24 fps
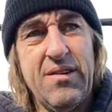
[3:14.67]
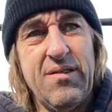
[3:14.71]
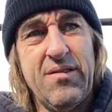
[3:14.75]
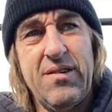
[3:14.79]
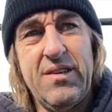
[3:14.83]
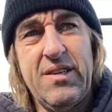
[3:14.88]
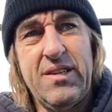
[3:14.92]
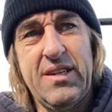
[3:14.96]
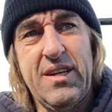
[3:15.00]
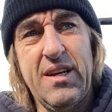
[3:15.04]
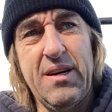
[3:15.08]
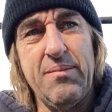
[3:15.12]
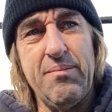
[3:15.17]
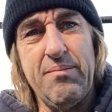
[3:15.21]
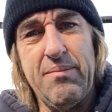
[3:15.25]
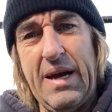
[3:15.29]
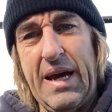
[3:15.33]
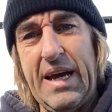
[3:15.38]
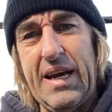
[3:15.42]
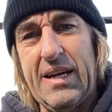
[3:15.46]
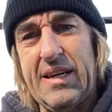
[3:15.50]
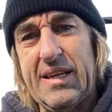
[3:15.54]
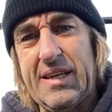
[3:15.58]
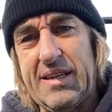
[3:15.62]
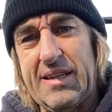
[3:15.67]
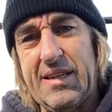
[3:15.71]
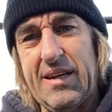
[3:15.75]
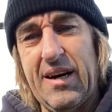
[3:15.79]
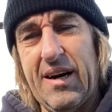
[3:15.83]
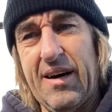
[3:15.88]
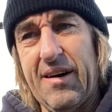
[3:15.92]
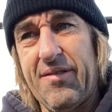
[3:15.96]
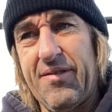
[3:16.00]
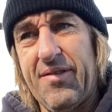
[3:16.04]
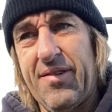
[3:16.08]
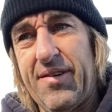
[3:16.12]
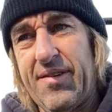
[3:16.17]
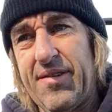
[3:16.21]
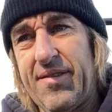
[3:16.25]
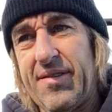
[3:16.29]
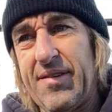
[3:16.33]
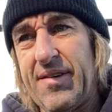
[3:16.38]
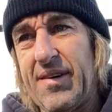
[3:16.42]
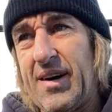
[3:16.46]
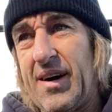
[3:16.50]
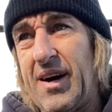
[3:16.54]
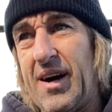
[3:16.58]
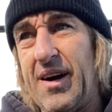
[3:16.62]
we're just gonna make stuff.
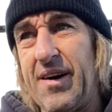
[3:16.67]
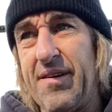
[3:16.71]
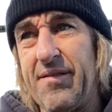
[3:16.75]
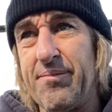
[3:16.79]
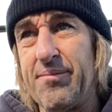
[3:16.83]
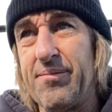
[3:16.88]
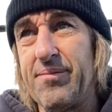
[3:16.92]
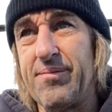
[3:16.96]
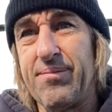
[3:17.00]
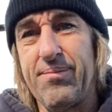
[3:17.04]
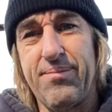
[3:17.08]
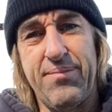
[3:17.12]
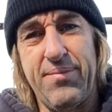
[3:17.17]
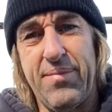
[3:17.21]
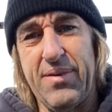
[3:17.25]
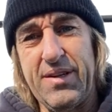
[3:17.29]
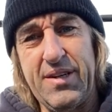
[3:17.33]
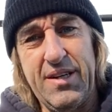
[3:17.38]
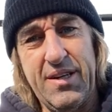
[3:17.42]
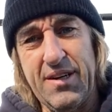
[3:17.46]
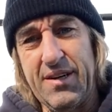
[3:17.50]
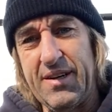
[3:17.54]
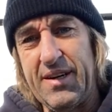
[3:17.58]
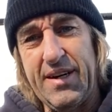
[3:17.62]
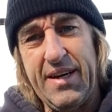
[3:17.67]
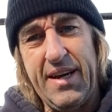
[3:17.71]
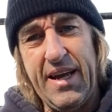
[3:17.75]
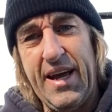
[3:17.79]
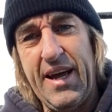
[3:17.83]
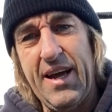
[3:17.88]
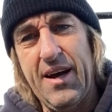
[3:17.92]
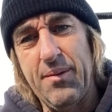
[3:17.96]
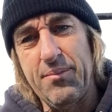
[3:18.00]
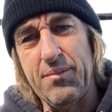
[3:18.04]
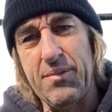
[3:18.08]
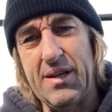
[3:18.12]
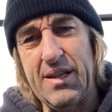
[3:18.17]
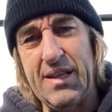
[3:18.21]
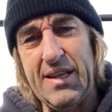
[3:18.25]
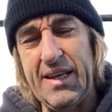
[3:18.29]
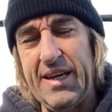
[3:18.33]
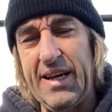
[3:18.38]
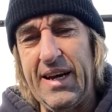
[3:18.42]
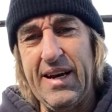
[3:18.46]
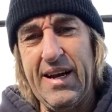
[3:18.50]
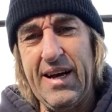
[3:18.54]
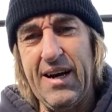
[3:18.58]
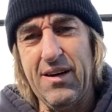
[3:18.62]
I'm, you know, today I'm
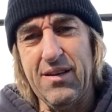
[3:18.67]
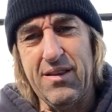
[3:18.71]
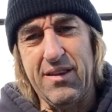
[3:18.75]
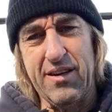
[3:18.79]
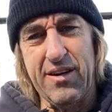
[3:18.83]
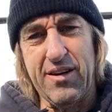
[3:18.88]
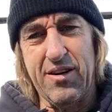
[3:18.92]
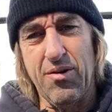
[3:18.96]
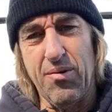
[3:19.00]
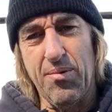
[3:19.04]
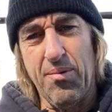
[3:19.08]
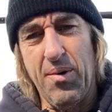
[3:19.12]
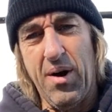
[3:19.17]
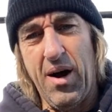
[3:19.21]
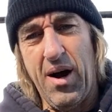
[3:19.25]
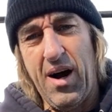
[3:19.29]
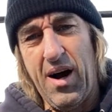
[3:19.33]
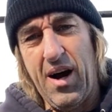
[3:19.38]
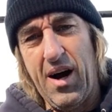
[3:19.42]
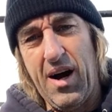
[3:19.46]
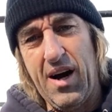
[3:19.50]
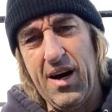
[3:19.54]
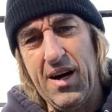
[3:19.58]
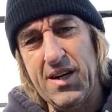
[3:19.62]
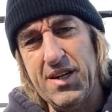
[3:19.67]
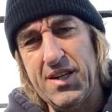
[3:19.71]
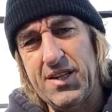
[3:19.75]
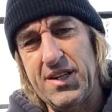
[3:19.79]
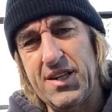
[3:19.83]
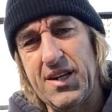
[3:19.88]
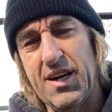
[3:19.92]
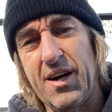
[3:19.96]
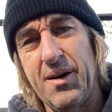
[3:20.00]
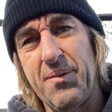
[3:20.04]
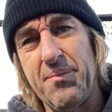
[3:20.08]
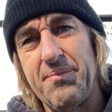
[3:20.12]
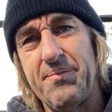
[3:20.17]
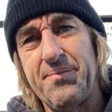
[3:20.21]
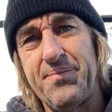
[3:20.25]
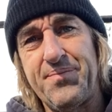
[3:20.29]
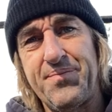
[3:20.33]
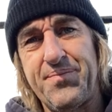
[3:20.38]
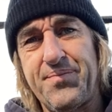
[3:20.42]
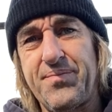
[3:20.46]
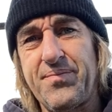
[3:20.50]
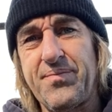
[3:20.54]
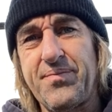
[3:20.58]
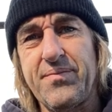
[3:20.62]
cleaning out the garage. I'm
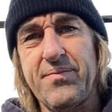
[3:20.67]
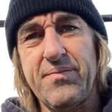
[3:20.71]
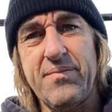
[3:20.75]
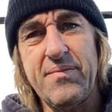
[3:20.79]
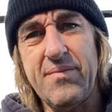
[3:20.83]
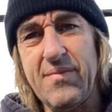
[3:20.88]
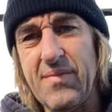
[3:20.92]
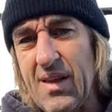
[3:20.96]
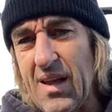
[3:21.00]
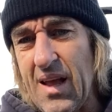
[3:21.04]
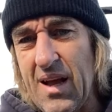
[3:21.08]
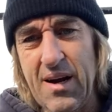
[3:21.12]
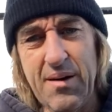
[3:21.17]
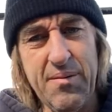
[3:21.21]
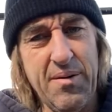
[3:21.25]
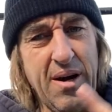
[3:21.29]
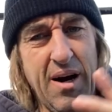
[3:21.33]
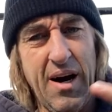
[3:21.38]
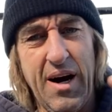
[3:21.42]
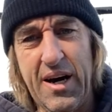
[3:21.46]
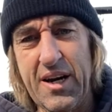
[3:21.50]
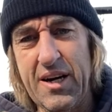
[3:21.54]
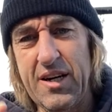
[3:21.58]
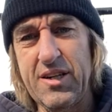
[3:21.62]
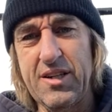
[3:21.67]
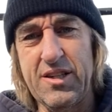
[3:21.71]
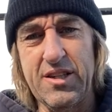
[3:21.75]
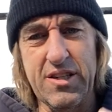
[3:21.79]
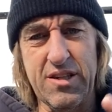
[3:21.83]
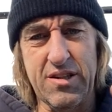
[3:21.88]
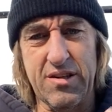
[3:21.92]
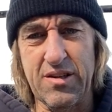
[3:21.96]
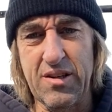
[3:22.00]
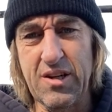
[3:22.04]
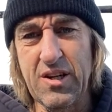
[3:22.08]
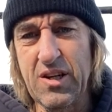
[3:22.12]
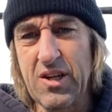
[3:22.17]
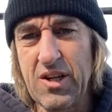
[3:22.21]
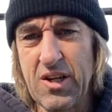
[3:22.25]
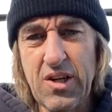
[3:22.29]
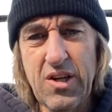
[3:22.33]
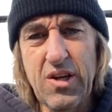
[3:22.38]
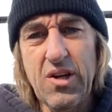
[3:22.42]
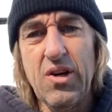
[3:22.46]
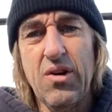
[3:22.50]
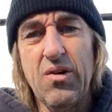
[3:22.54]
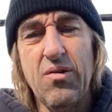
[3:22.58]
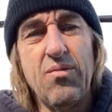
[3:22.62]
I'm kind of just
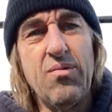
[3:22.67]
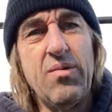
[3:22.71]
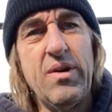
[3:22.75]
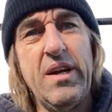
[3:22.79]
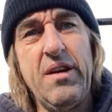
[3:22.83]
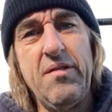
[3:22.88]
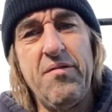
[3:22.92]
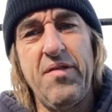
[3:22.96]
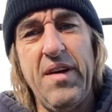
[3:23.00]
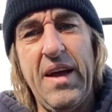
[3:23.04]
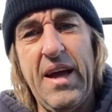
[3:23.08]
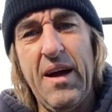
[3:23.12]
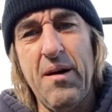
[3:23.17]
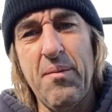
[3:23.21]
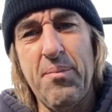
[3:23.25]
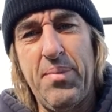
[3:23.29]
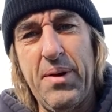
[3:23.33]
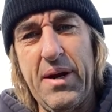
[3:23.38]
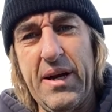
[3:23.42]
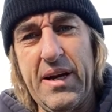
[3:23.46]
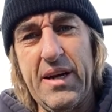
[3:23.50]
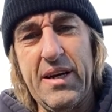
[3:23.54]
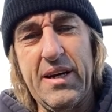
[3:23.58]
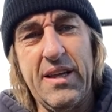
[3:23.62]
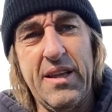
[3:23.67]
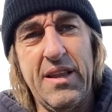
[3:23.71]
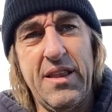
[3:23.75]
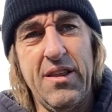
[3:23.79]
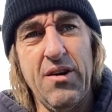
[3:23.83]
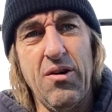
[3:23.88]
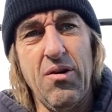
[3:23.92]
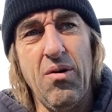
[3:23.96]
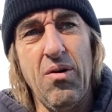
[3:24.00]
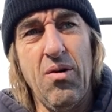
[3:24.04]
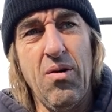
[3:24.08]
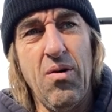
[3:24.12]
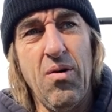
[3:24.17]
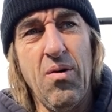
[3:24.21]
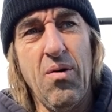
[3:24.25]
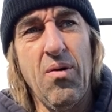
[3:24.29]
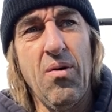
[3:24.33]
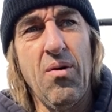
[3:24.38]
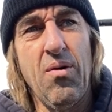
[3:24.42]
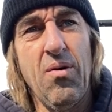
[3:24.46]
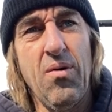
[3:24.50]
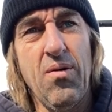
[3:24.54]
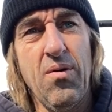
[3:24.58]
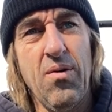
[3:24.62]
revamping the
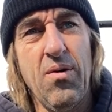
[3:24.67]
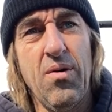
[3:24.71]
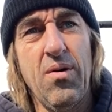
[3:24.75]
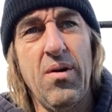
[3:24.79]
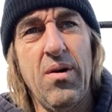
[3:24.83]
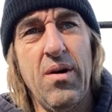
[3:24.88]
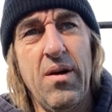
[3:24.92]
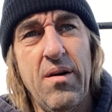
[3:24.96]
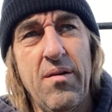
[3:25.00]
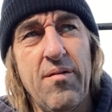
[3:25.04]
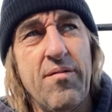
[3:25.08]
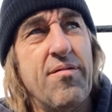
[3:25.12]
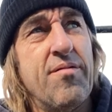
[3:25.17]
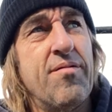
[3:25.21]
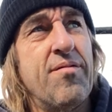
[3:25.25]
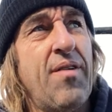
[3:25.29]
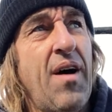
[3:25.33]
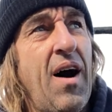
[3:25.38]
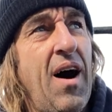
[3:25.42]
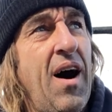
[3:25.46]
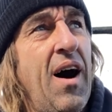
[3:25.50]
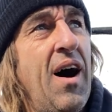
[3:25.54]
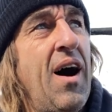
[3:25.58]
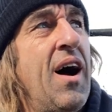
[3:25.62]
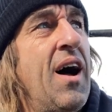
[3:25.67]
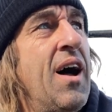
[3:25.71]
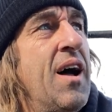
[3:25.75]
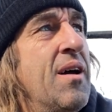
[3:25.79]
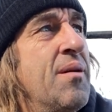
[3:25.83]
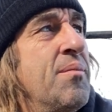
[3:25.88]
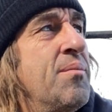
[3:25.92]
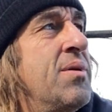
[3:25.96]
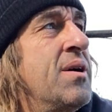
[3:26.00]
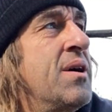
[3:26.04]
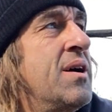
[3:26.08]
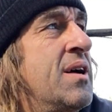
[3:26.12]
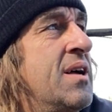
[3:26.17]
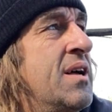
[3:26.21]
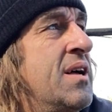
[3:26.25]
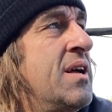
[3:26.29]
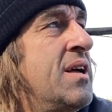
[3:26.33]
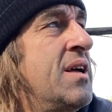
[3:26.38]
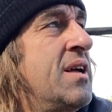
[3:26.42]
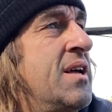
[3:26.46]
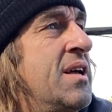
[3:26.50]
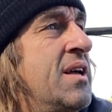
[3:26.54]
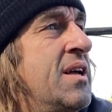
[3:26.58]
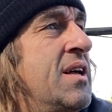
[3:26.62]
whole vibe.
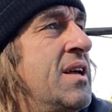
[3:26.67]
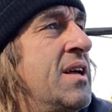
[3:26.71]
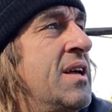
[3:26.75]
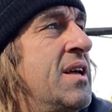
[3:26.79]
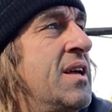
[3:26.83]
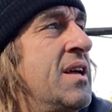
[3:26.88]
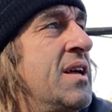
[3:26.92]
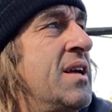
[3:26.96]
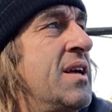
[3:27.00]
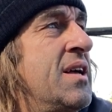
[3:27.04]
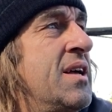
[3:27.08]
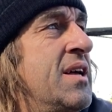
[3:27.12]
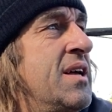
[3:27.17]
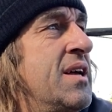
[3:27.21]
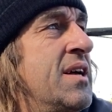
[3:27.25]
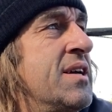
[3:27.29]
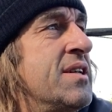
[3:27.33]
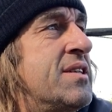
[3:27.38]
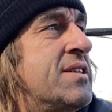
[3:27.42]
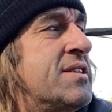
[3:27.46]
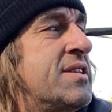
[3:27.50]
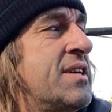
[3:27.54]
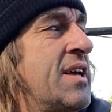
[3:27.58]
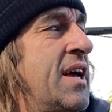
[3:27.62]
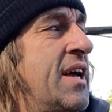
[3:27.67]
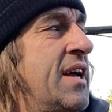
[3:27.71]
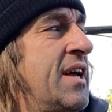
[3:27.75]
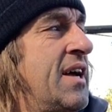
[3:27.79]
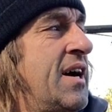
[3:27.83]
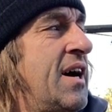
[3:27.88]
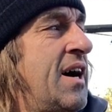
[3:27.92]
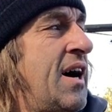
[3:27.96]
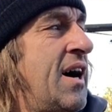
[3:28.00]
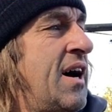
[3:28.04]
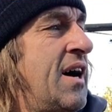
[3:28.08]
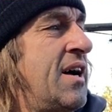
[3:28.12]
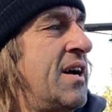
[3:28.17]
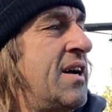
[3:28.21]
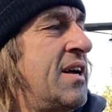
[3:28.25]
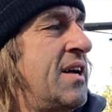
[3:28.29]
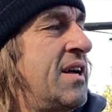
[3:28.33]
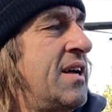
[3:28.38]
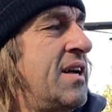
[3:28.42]
It's a uh,